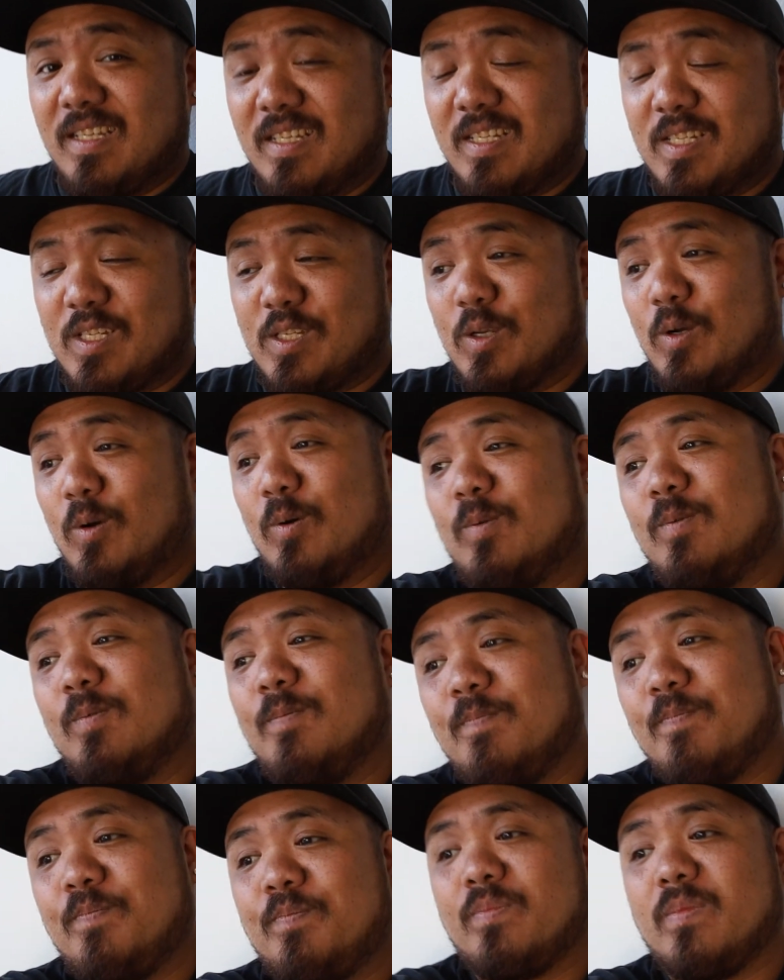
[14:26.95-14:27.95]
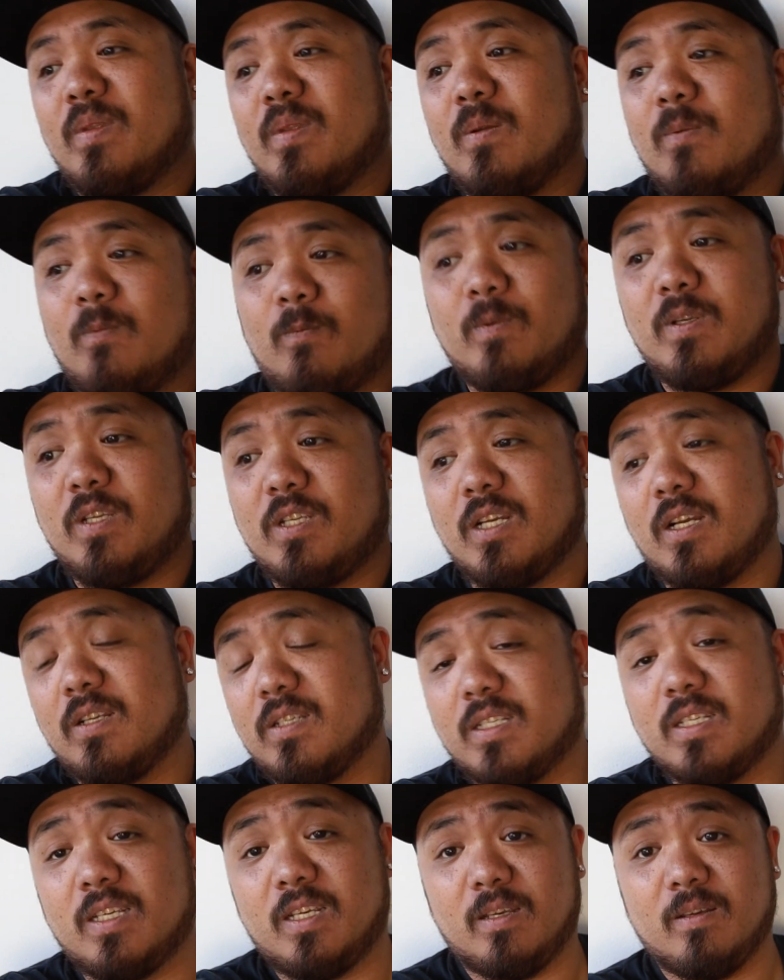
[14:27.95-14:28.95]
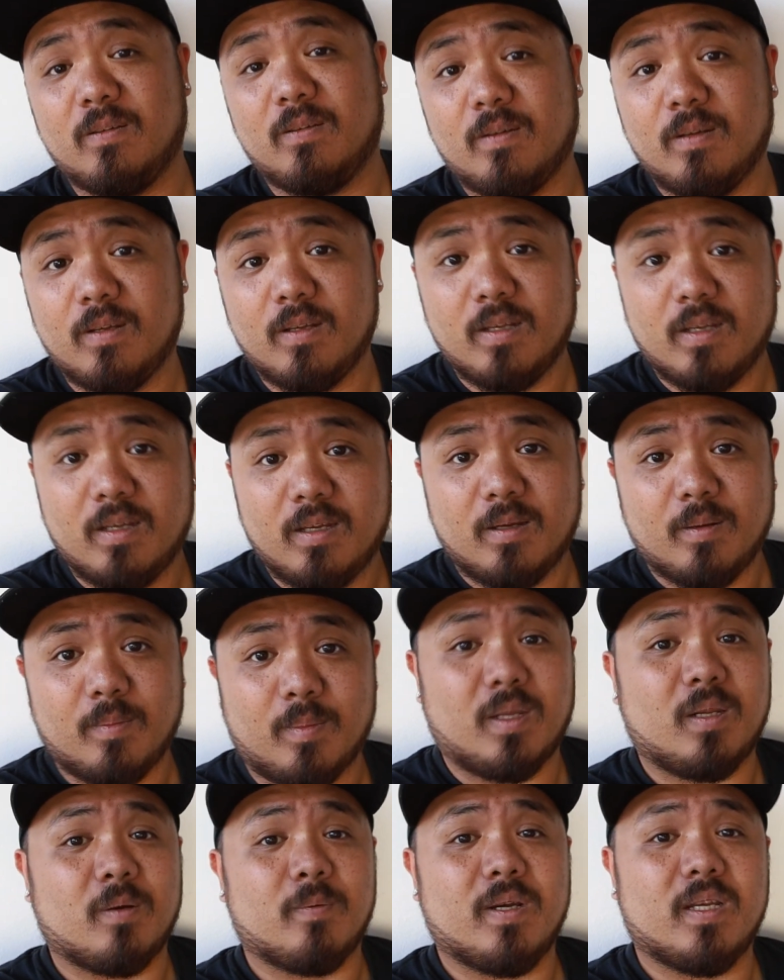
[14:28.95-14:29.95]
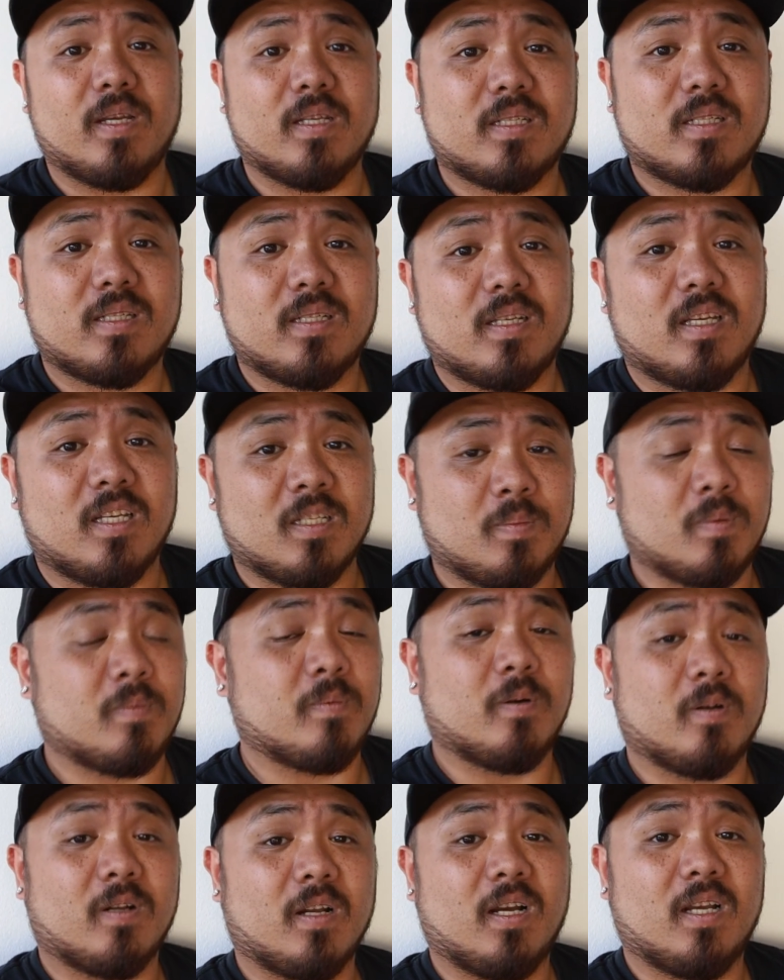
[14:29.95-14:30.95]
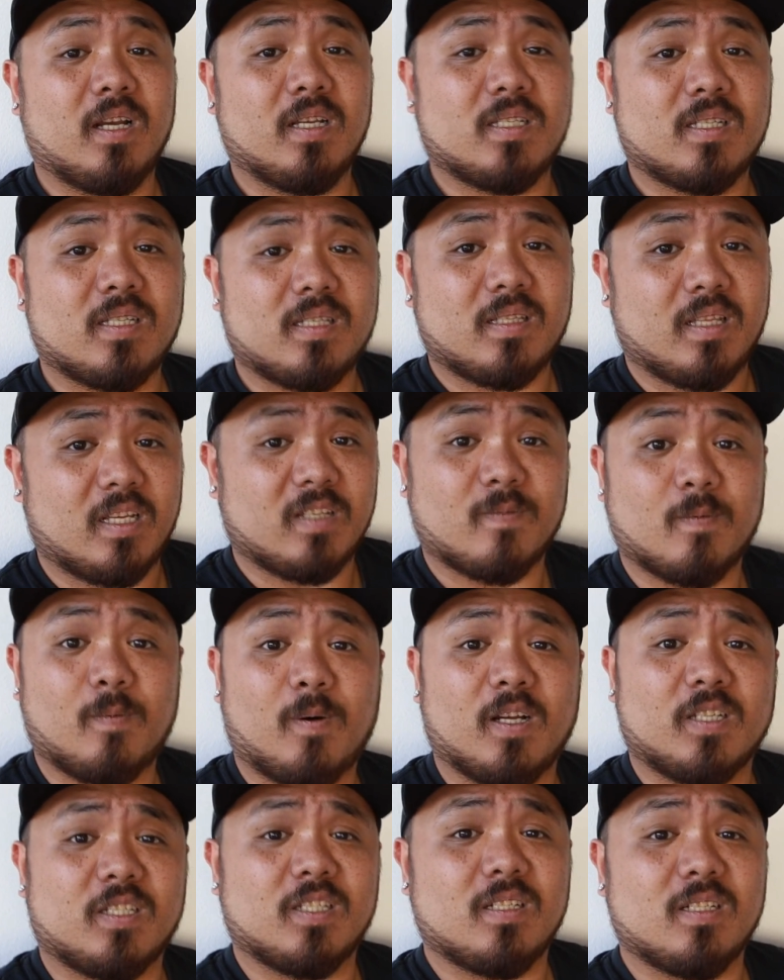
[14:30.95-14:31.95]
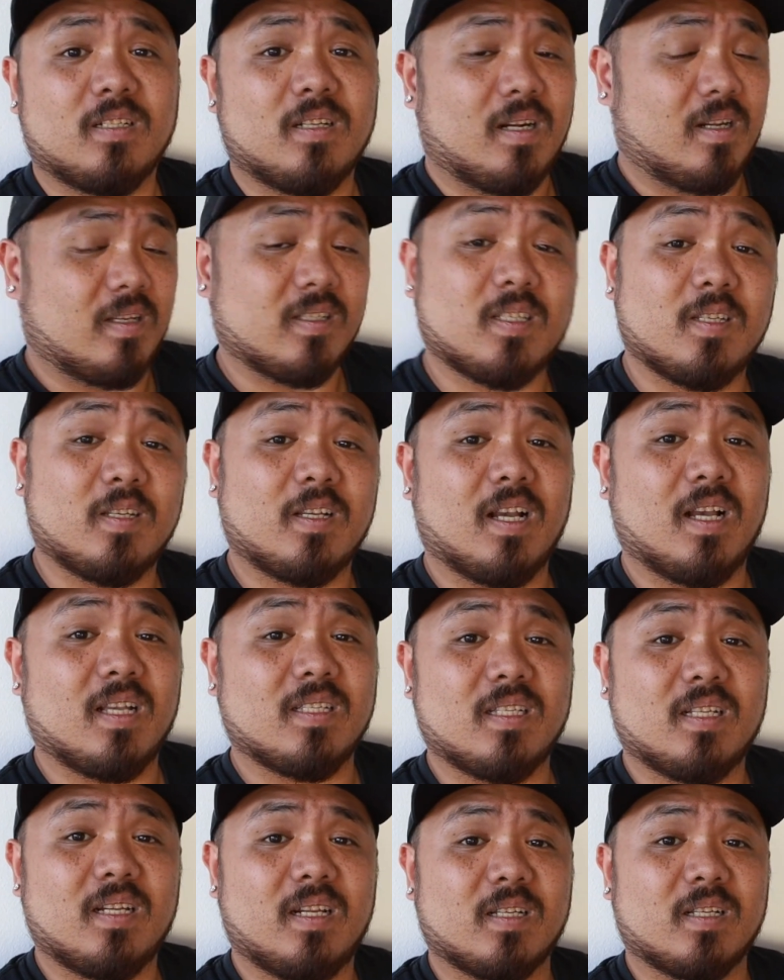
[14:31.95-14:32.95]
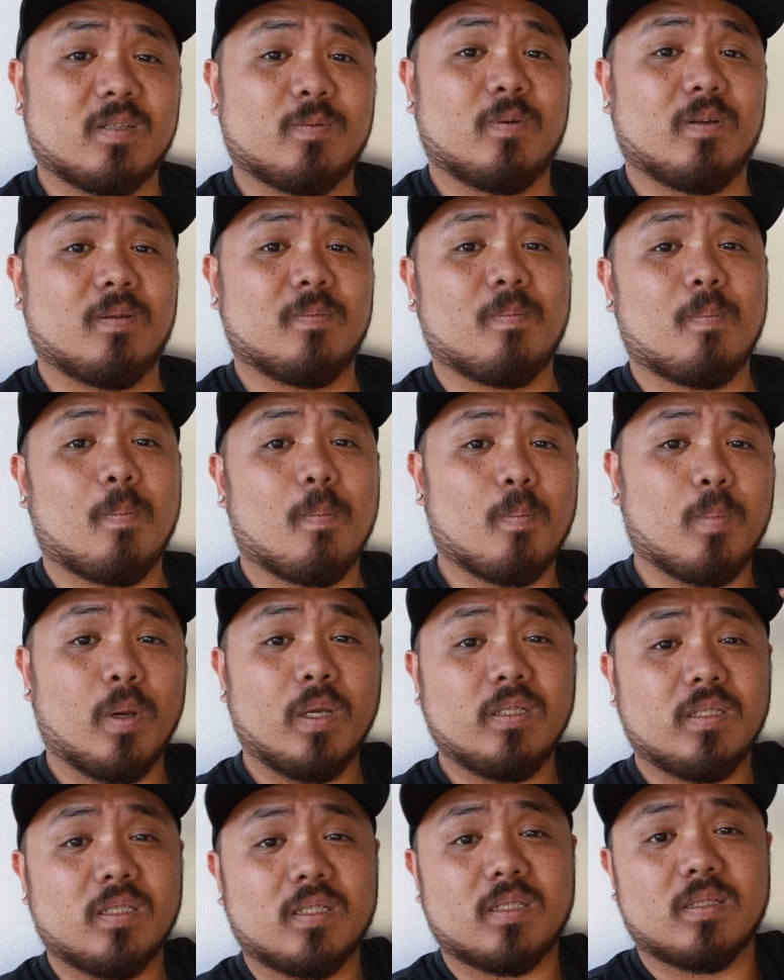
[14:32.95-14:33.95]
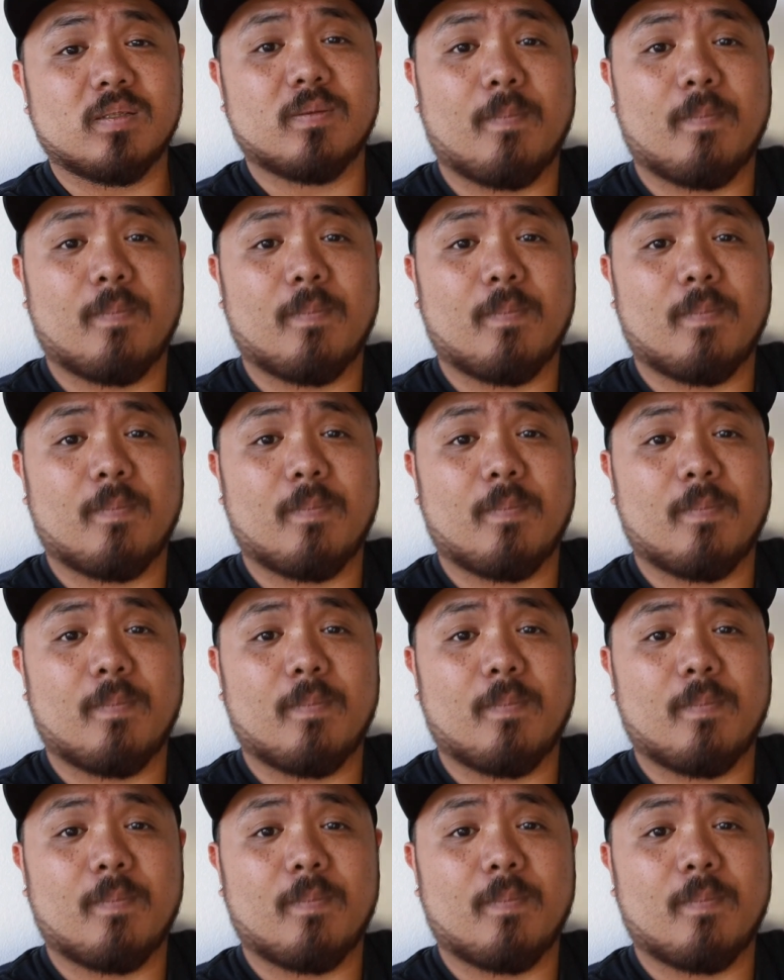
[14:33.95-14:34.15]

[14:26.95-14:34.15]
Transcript: So we shall see. Anyways, it's been real, guys. Thanks for watching, and I'll see you guys in the next one. Peace.